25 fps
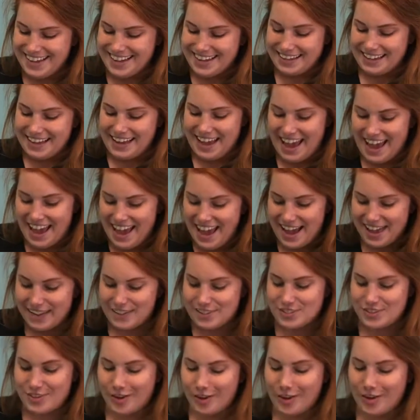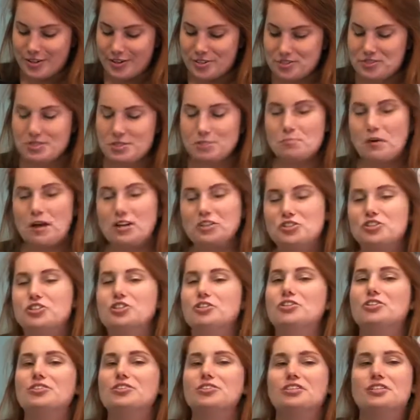Cats are
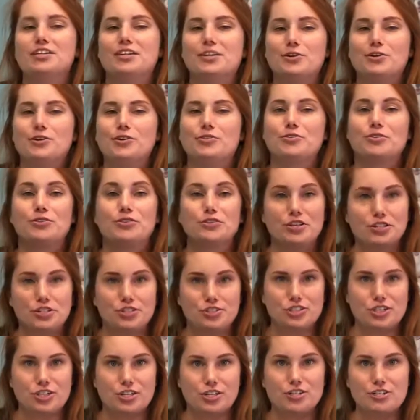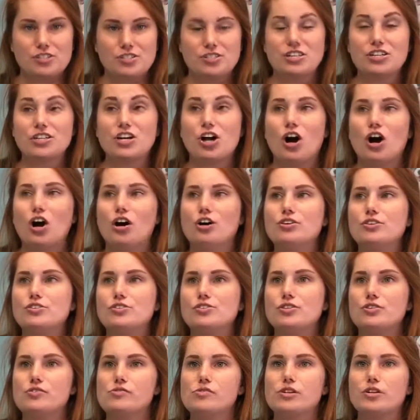special little creatures. They're
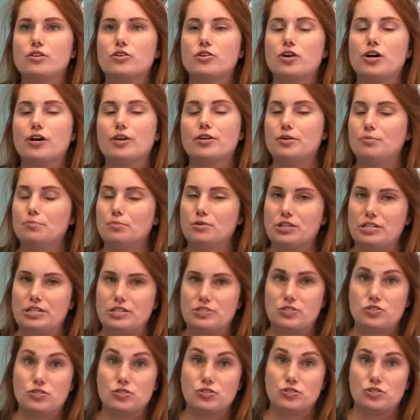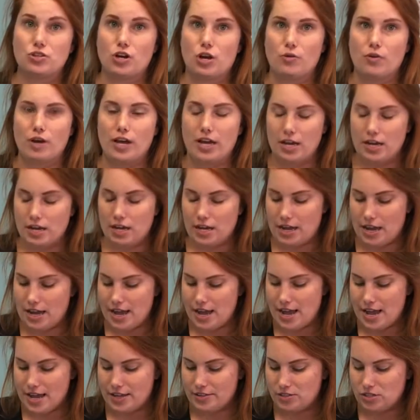also incredibly stoic.
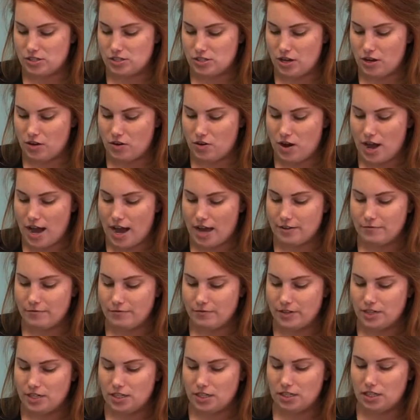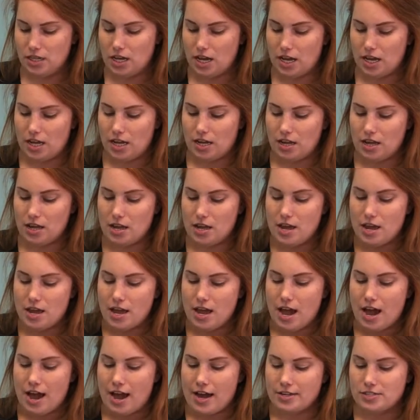And so I feel like
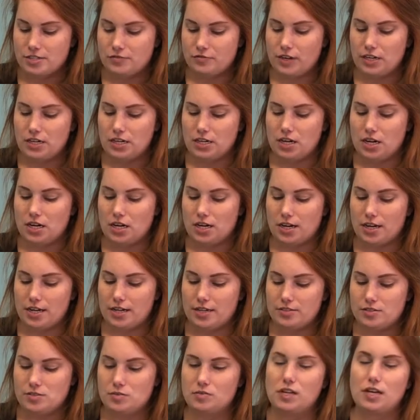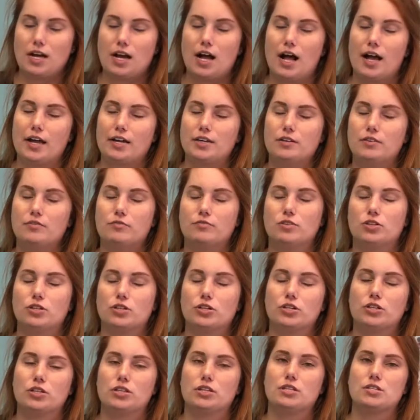as veterinarians, we kind of
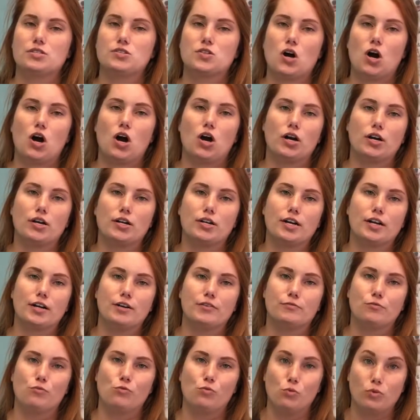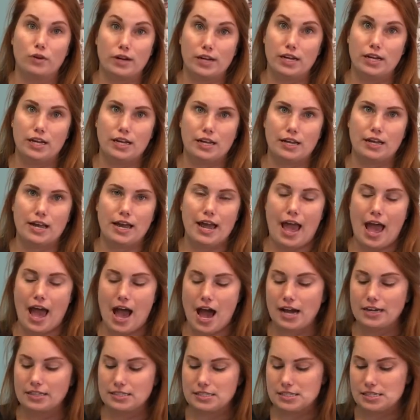learn this art of reading
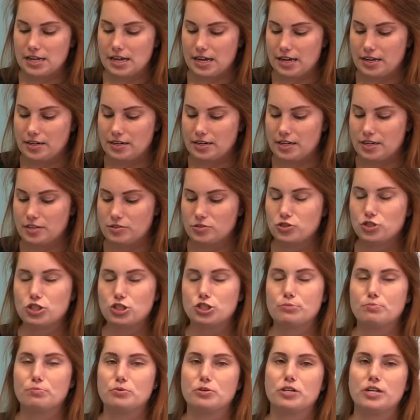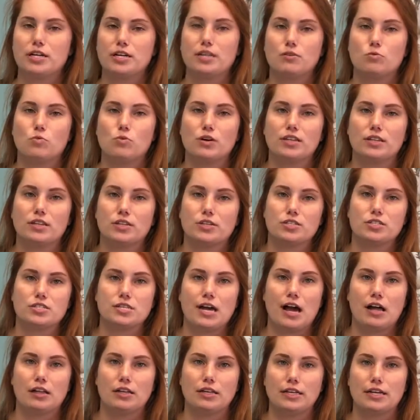cats and interpreting what they're
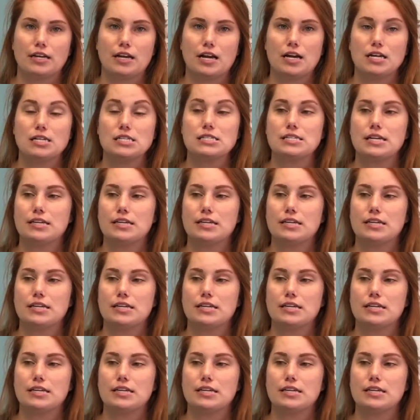telling us.